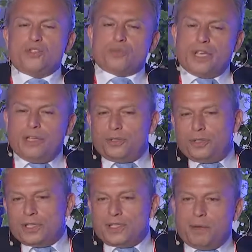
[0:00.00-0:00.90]
string
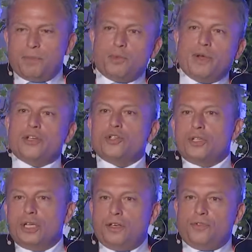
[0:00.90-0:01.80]
into the same
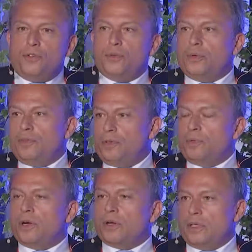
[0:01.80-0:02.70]
direction if
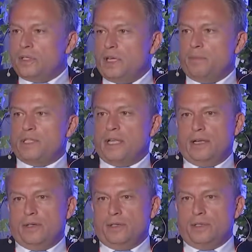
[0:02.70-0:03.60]
you work on the same
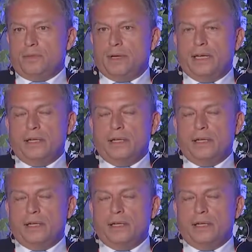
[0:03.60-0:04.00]
standards, right?